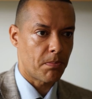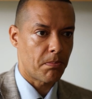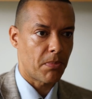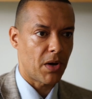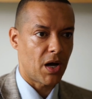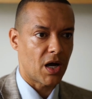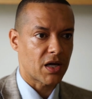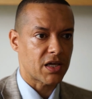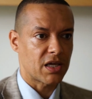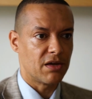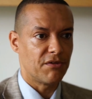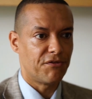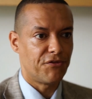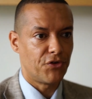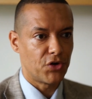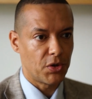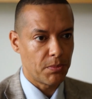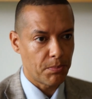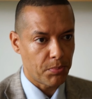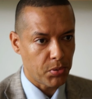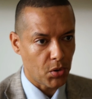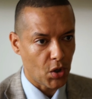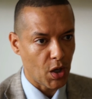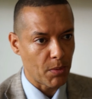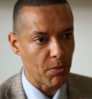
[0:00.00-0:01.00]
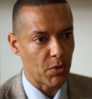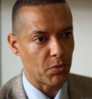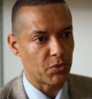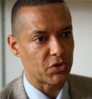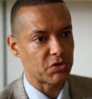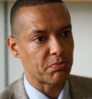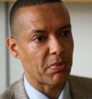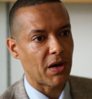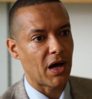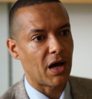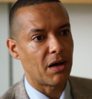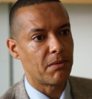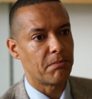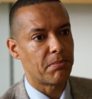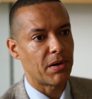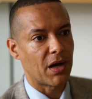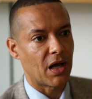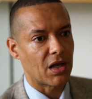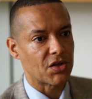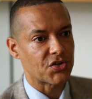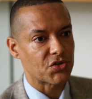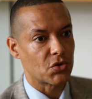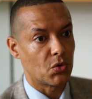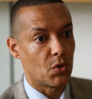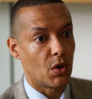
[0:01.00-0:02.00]
market, full employment was part and
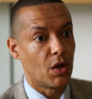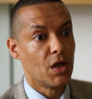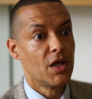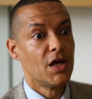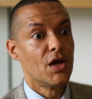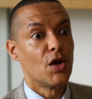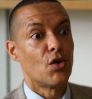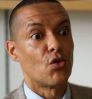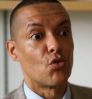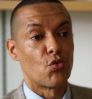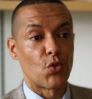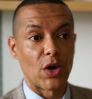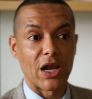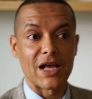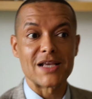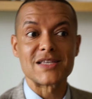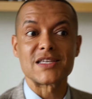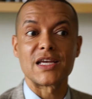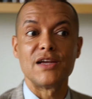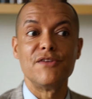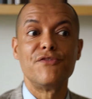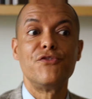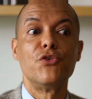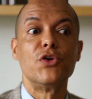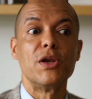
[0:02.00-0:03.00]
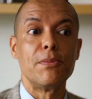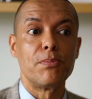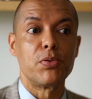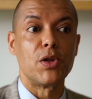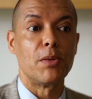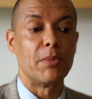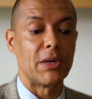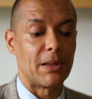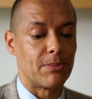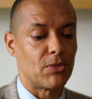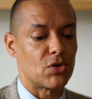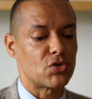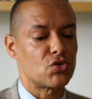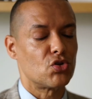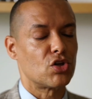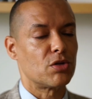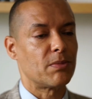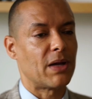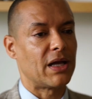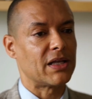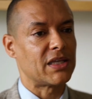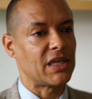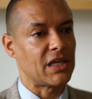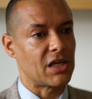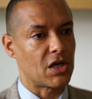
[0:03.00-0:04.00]
parcel. When I say full employment, I'm not talking
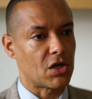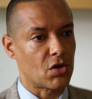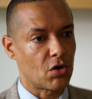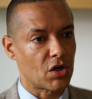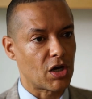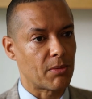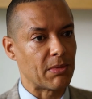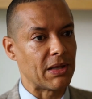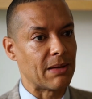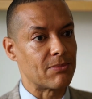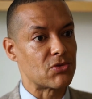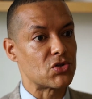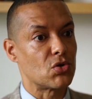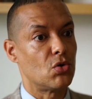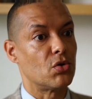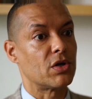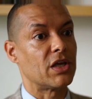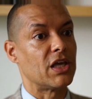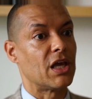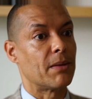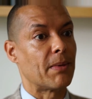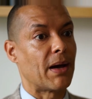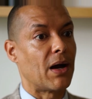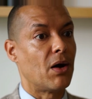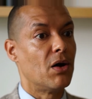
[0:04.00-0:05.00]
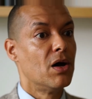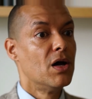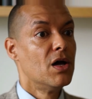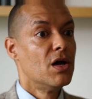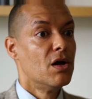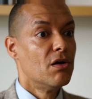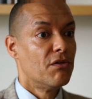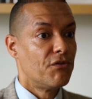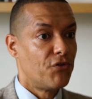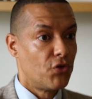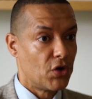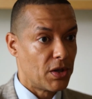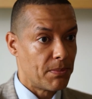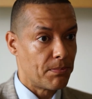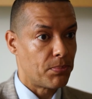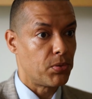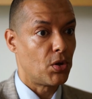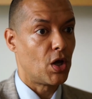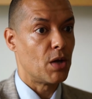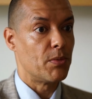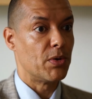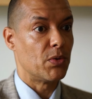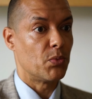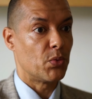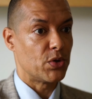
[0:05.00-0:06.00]
about gig economy, I'm talking about full
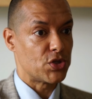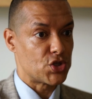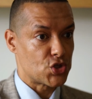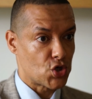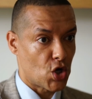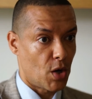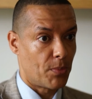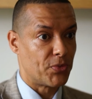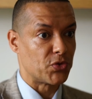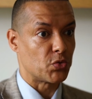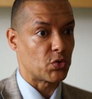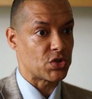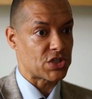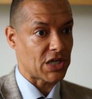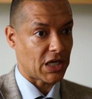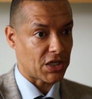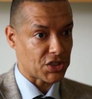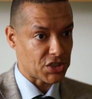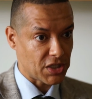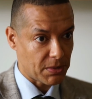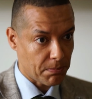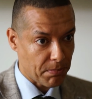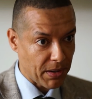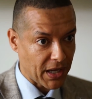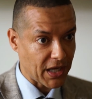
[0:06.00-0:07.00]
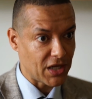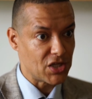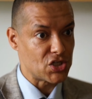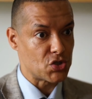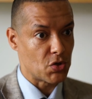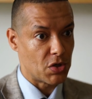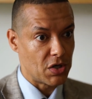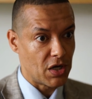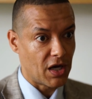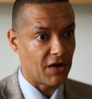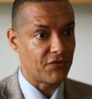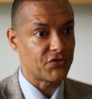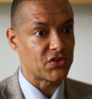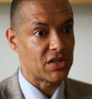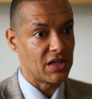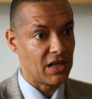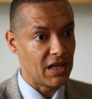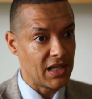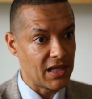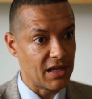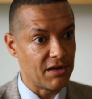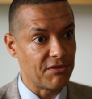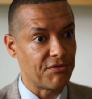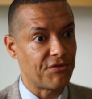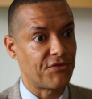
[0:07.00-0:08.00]
employment with jobs which actually paid you enough to
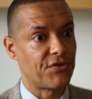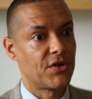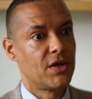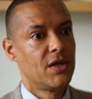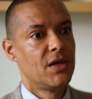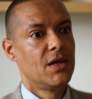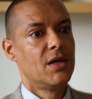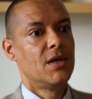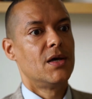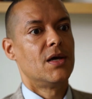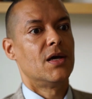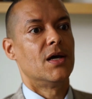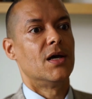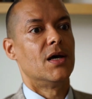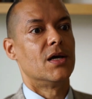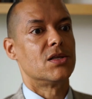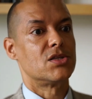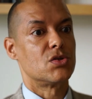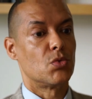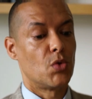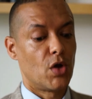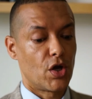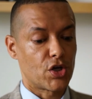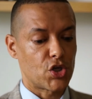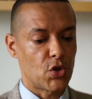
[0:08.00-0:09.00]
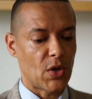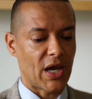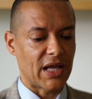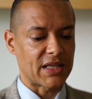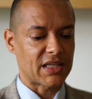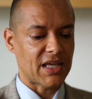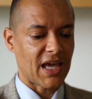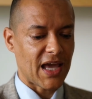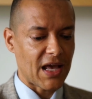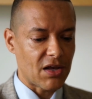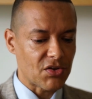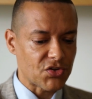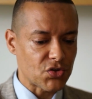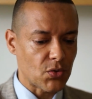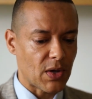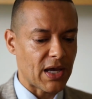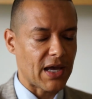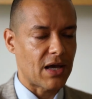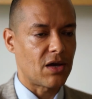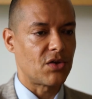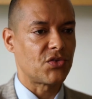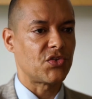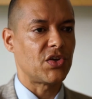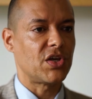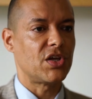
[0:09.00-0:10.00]
live, to work. You had council
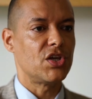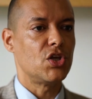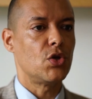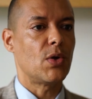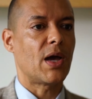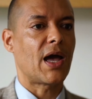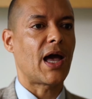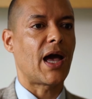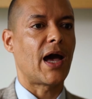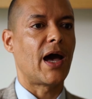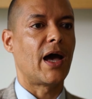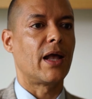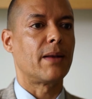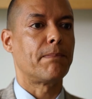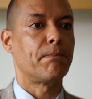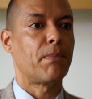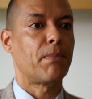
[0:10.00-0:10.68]
housing, you had